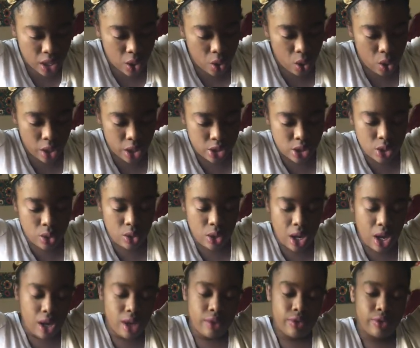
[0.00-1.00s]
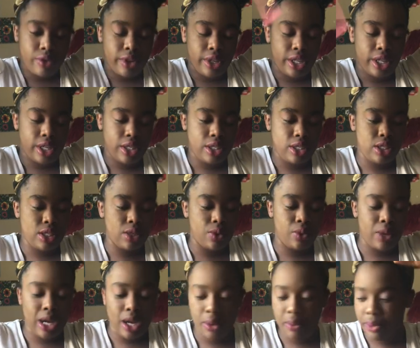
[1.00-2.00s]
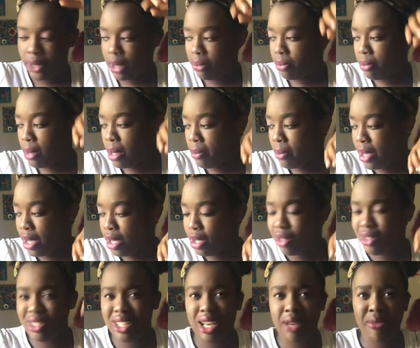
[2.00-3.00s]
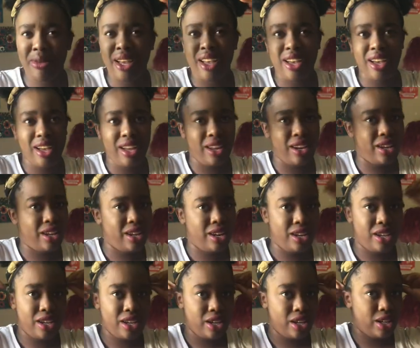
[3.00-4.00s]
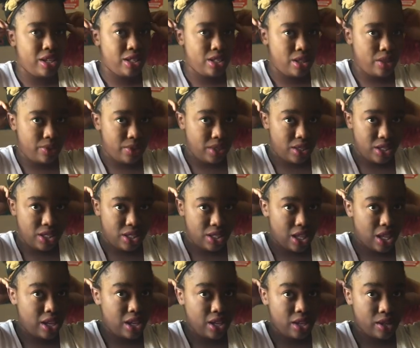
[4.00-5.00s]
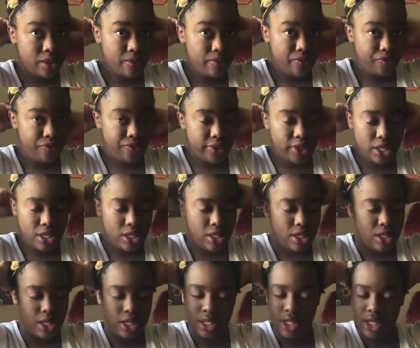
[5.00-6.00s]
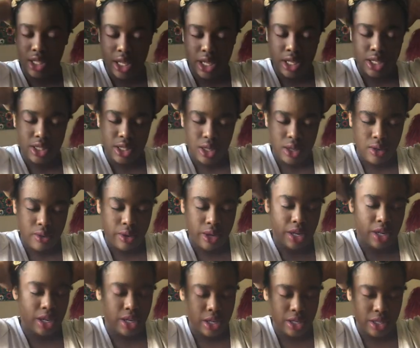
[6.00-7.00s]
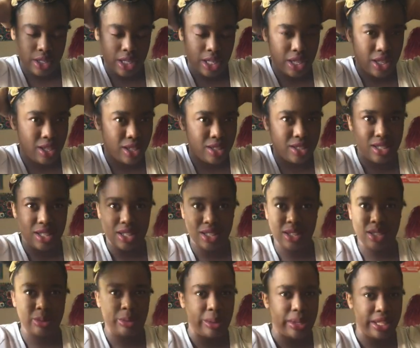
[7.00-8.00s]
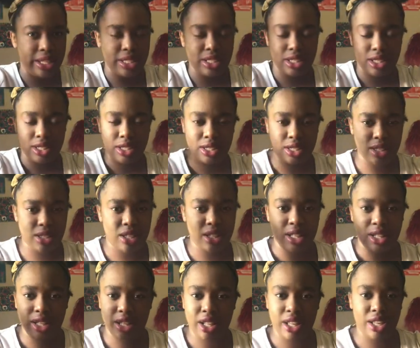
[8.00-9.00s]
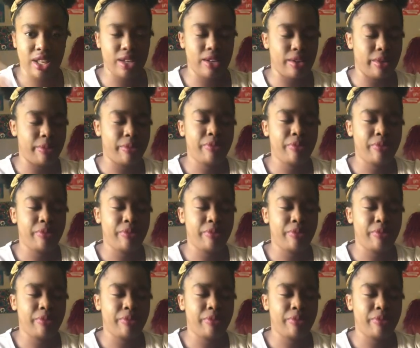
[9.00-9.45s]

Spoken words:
or so-called friends, when I opened up about I had a headache and that shit was just like, it's set in stone right now. Like, it's in this place. Like,